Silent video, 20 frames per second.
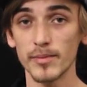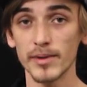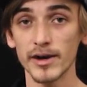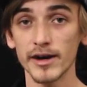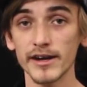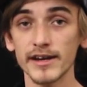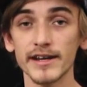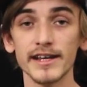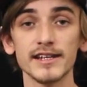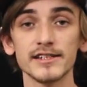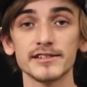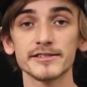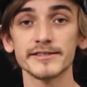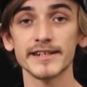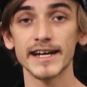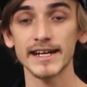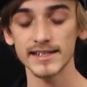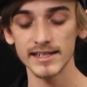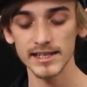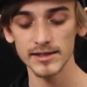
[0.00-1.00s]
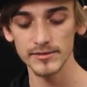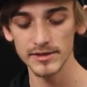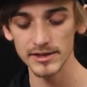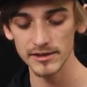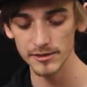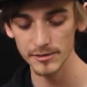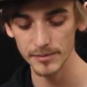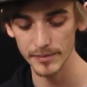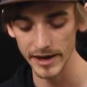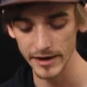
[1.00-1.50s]
part interacting with
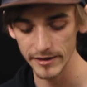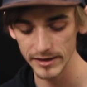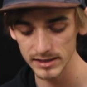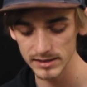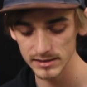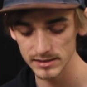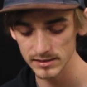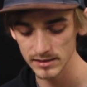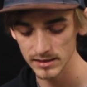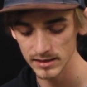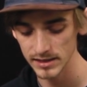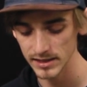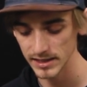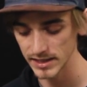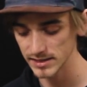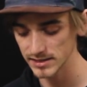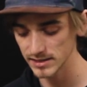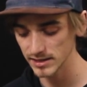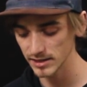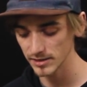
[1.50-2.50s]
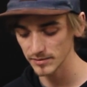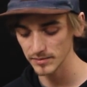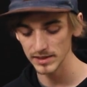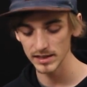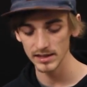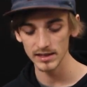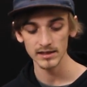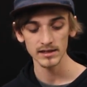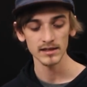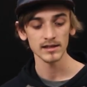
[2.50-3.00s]
your bearings is going to
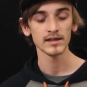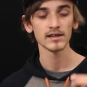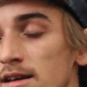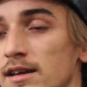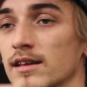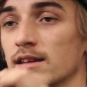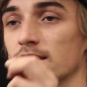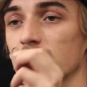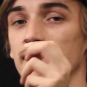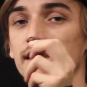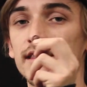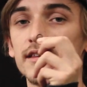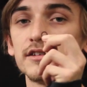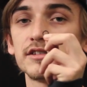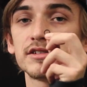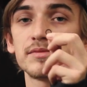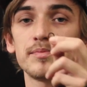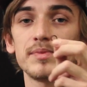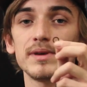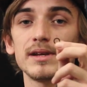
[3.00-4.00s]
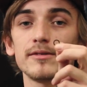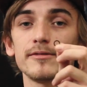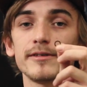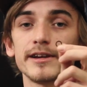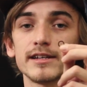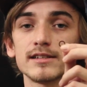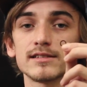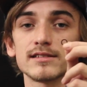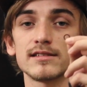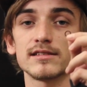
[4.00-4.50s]
be the speed
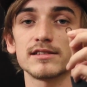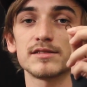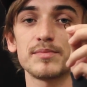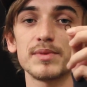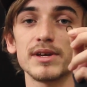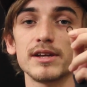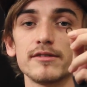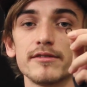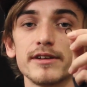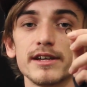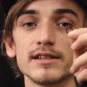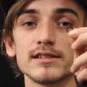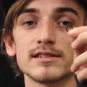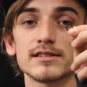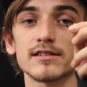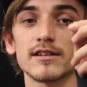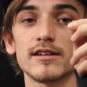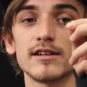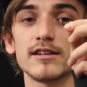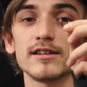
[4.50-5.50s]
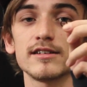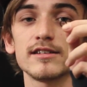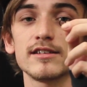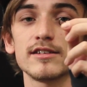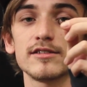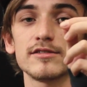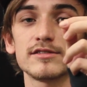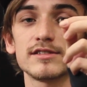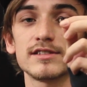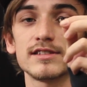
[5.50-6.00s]
rings. The speed rings are
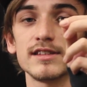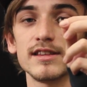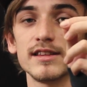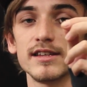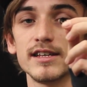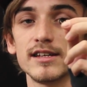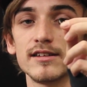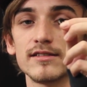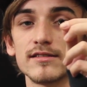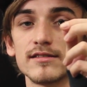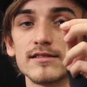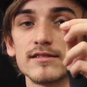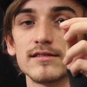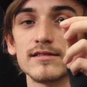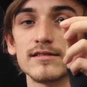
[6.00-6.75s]
those little